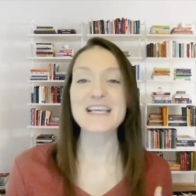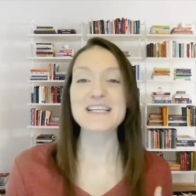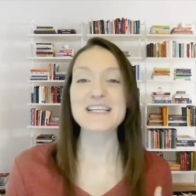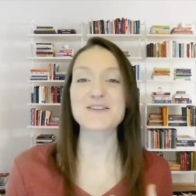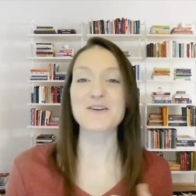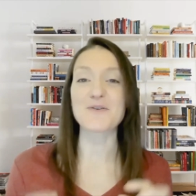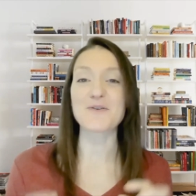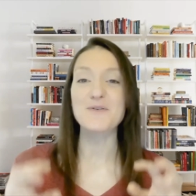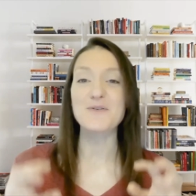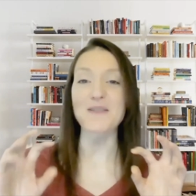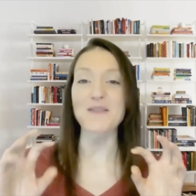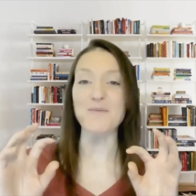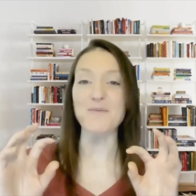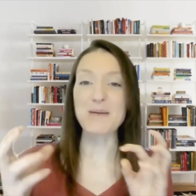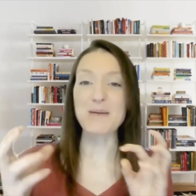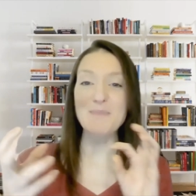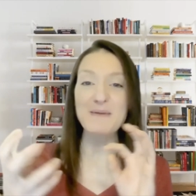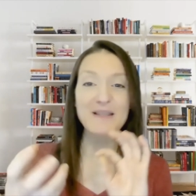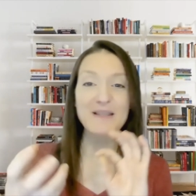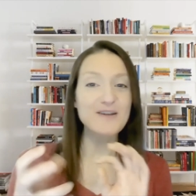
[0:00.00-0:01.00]
So there
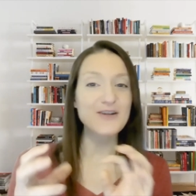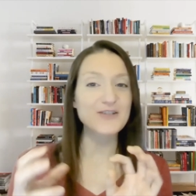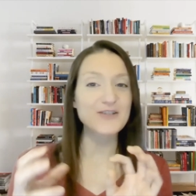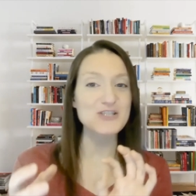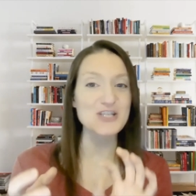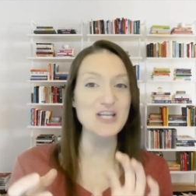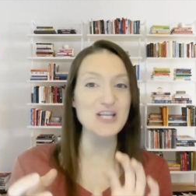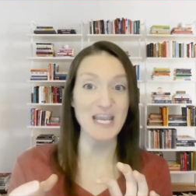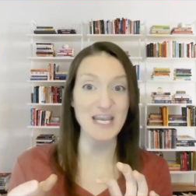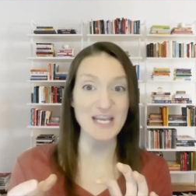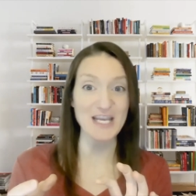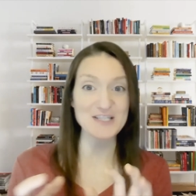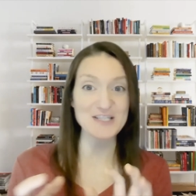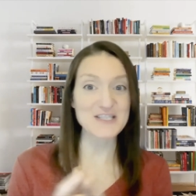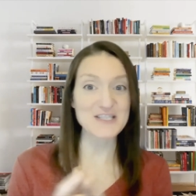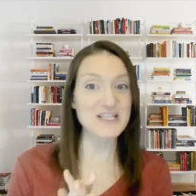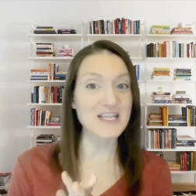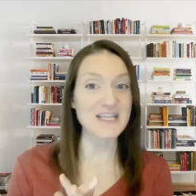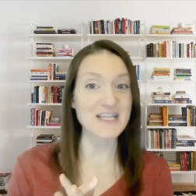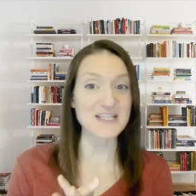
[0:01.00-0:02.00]
might be a little
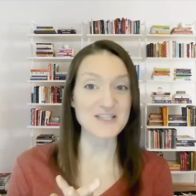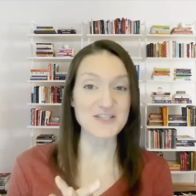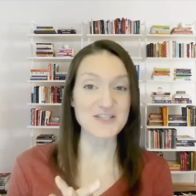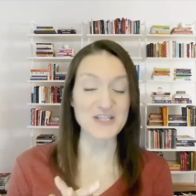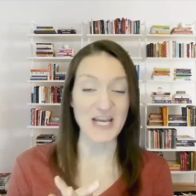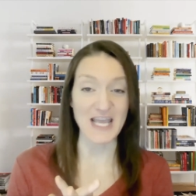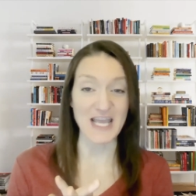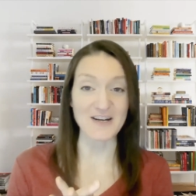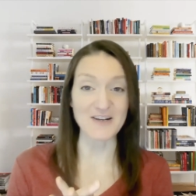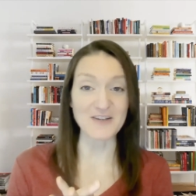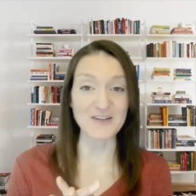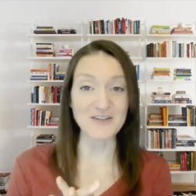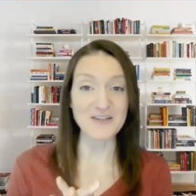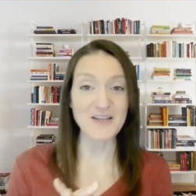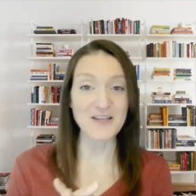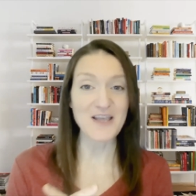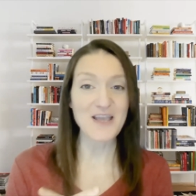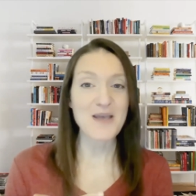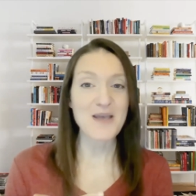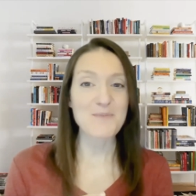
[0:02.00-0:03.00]
change to this channel,
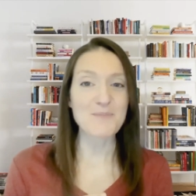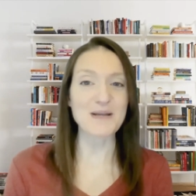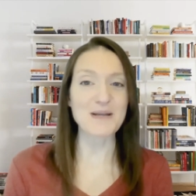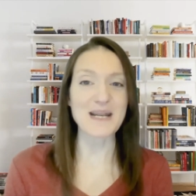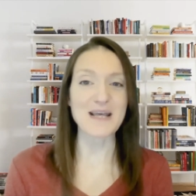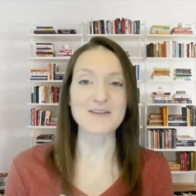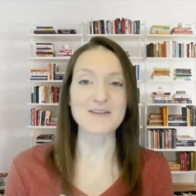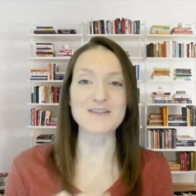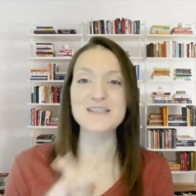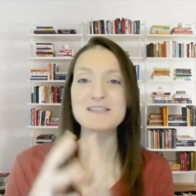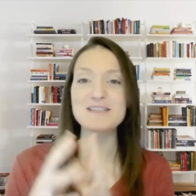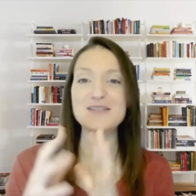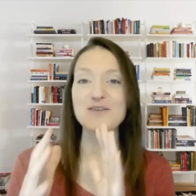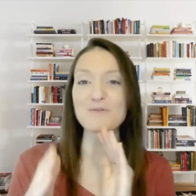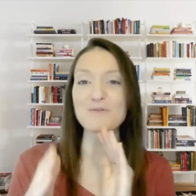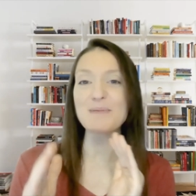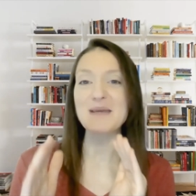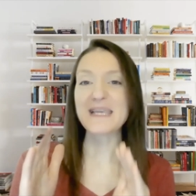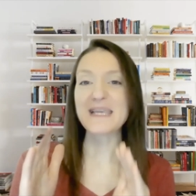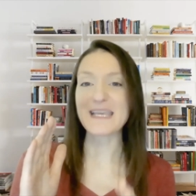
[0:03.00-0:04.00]
but I'll
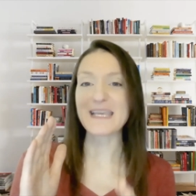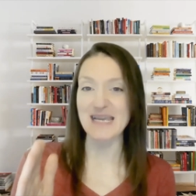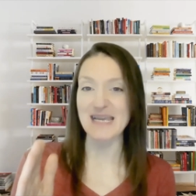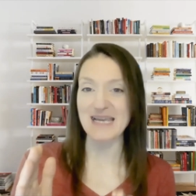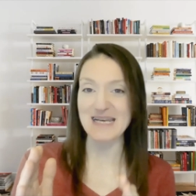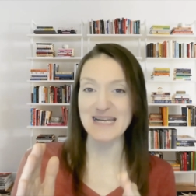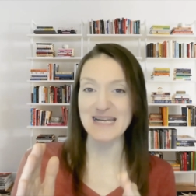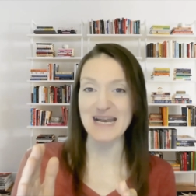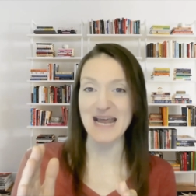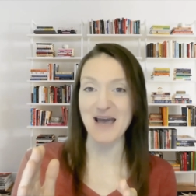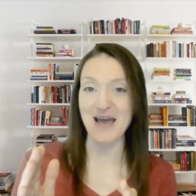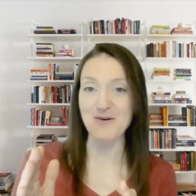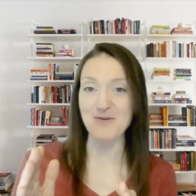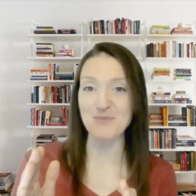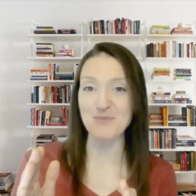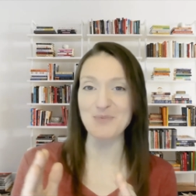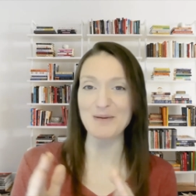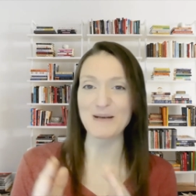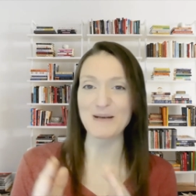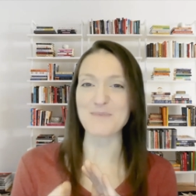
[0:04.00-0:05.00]
still be in and out,
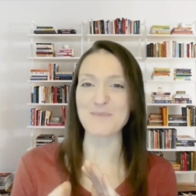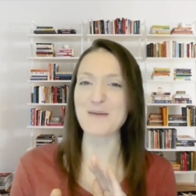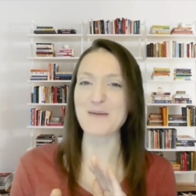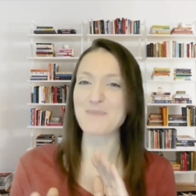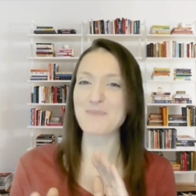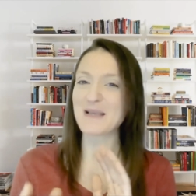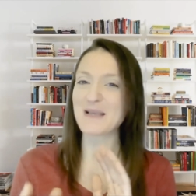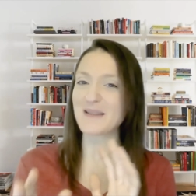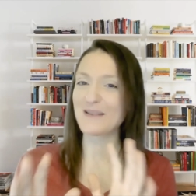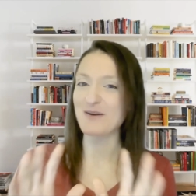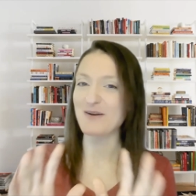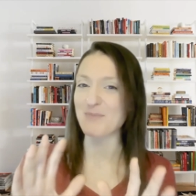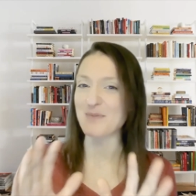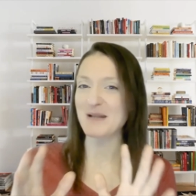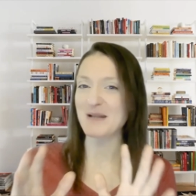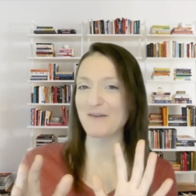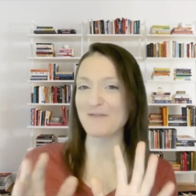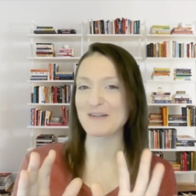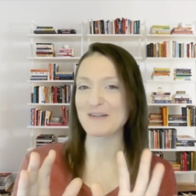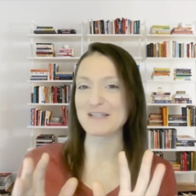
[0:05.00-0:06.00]
but it might be a little
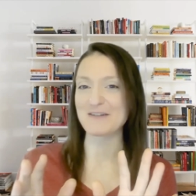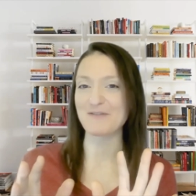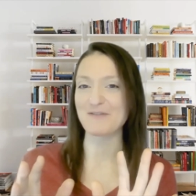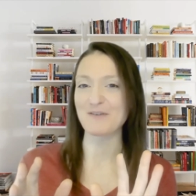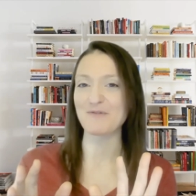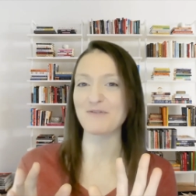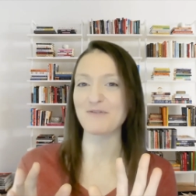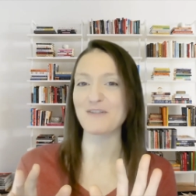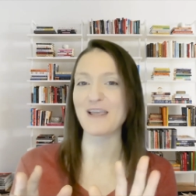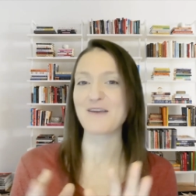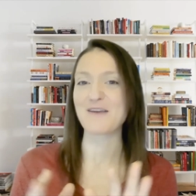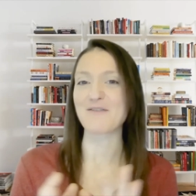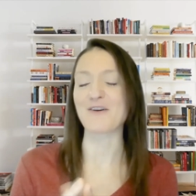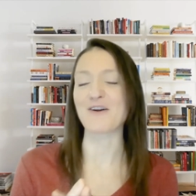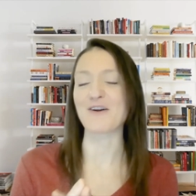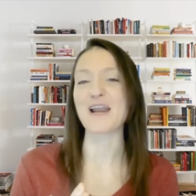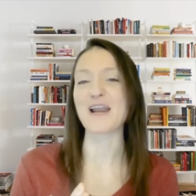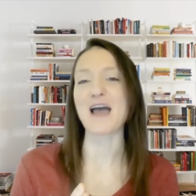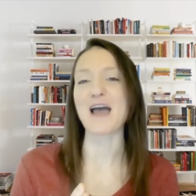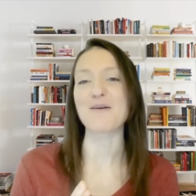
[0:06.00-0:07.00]
bit of a different flavor
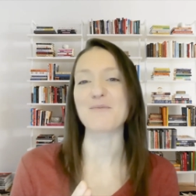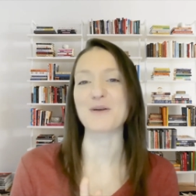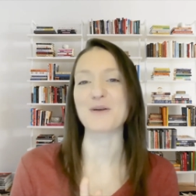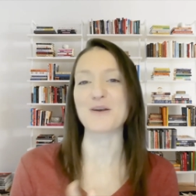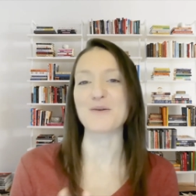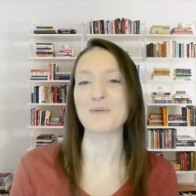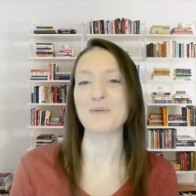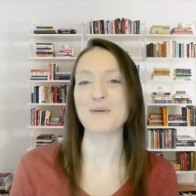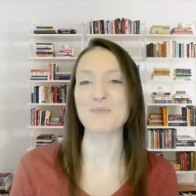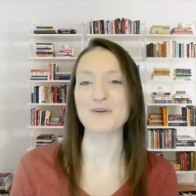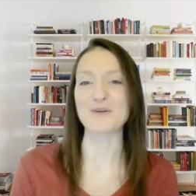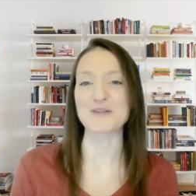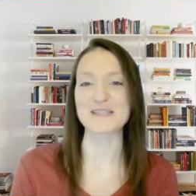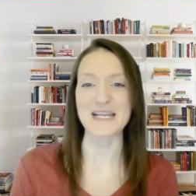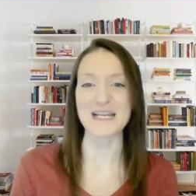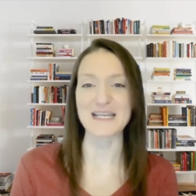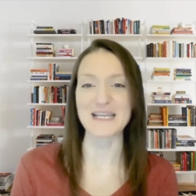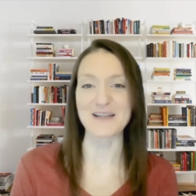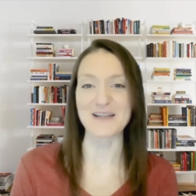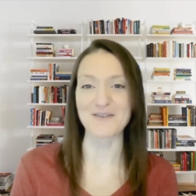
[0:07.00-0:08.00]
on how I'm going to be
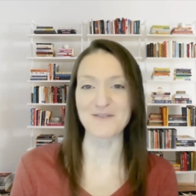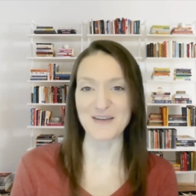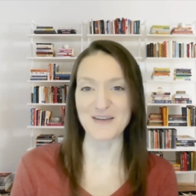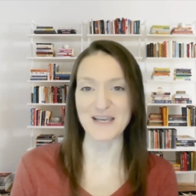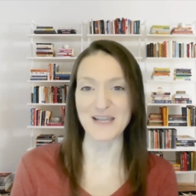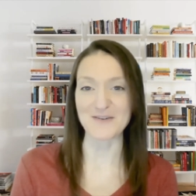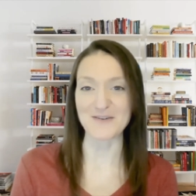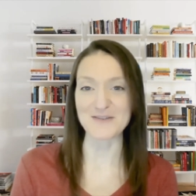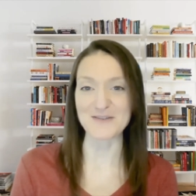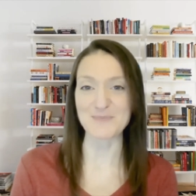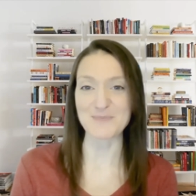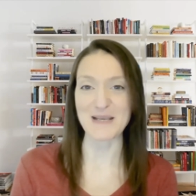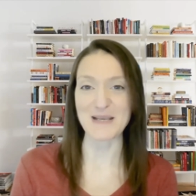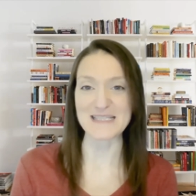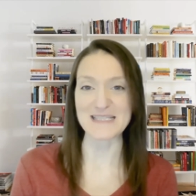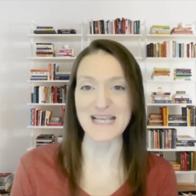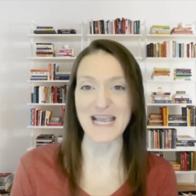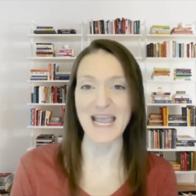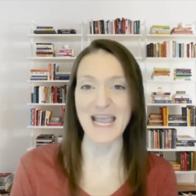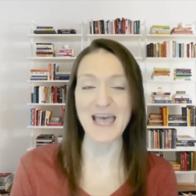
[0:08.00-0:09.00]
presenting the videos
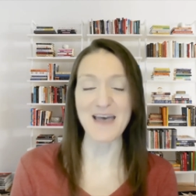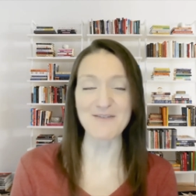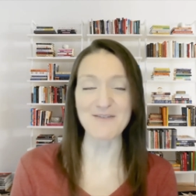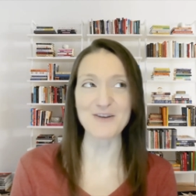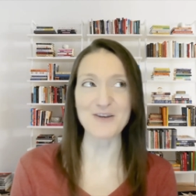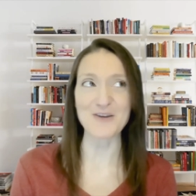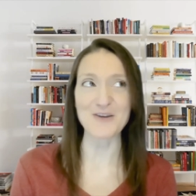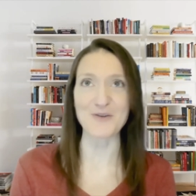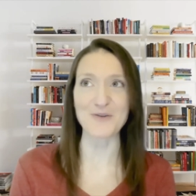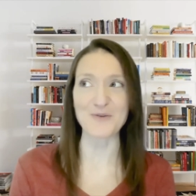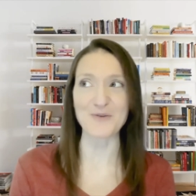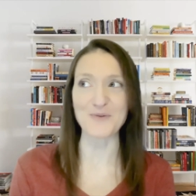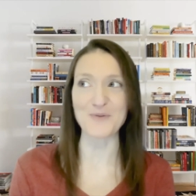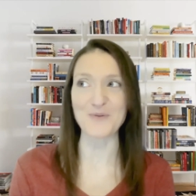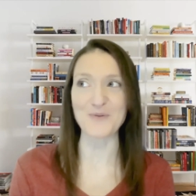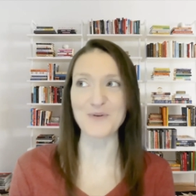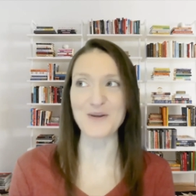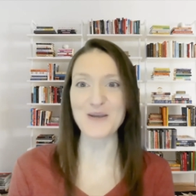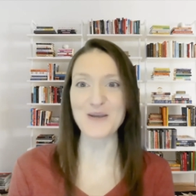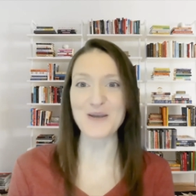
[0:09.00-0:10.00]
because I have a
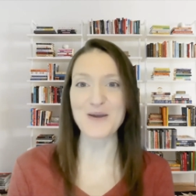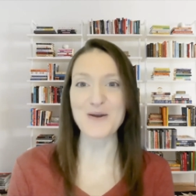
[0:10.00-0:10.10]
new